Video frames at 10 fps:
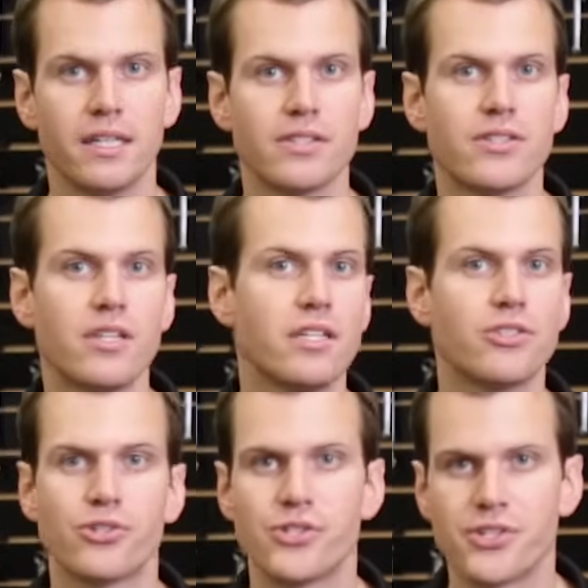That's the
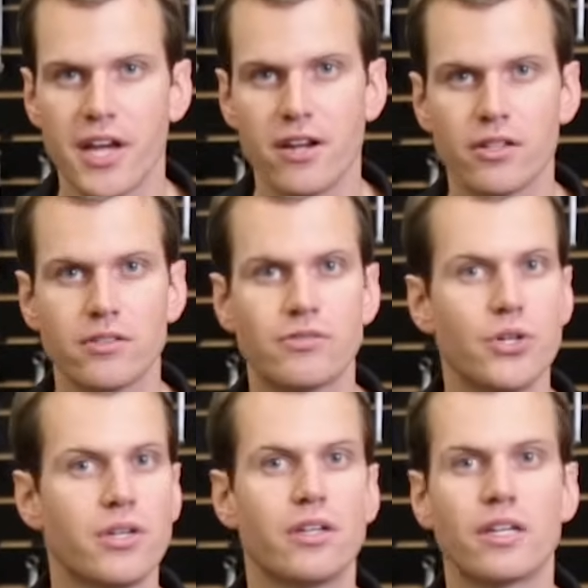industry standard,
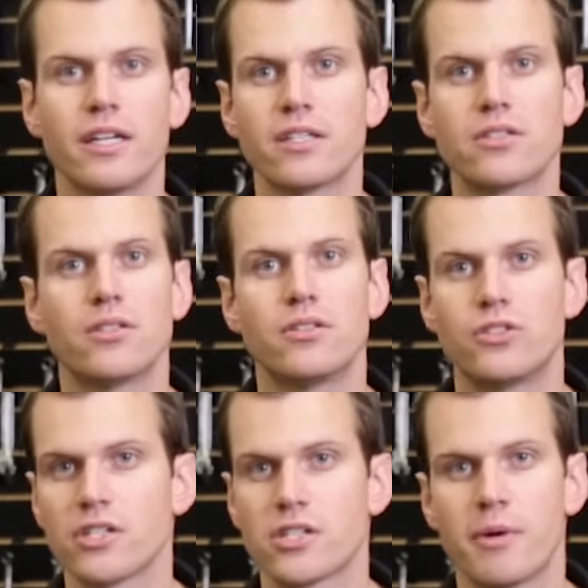so you can connect
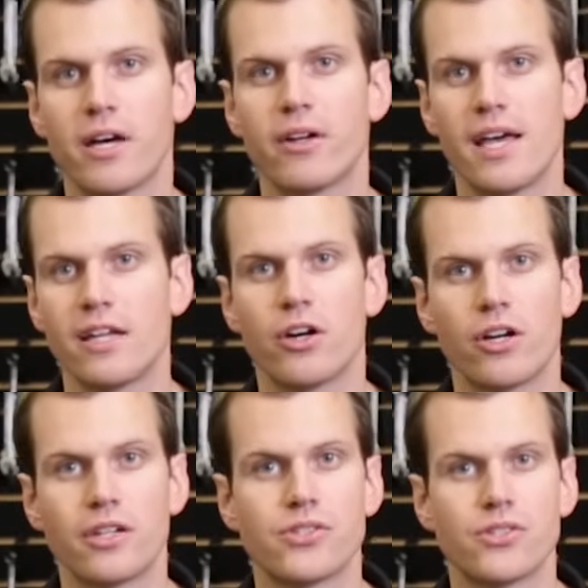just about any
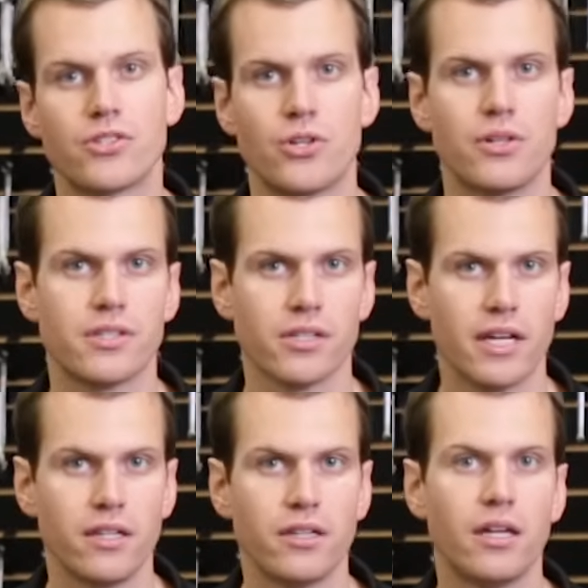harness to this
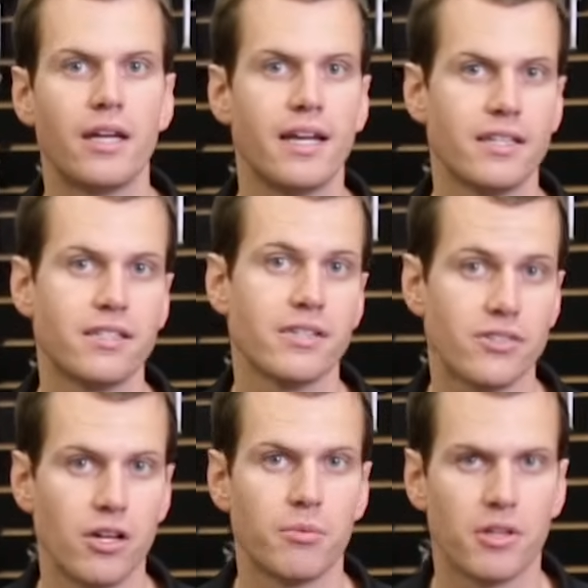light, and it
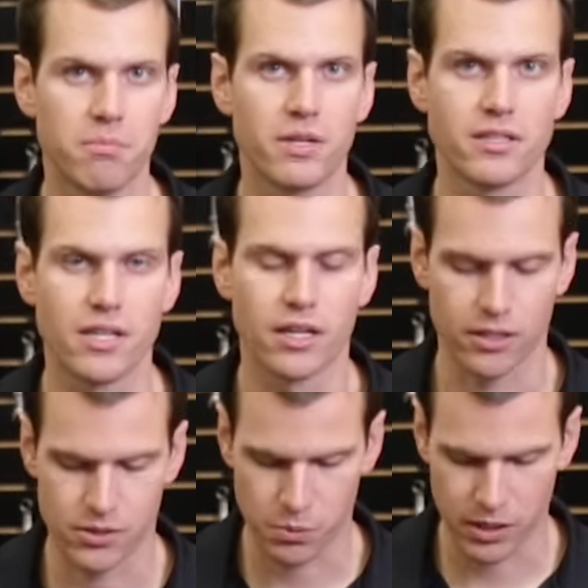does come with a pigtail as